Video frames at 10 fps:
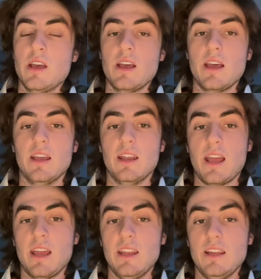an
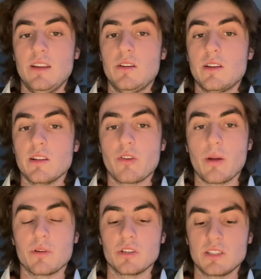80-kilogram
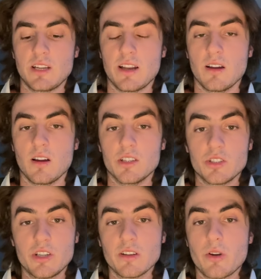person and a
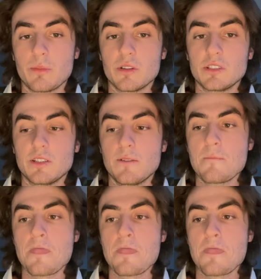100-kilogram person.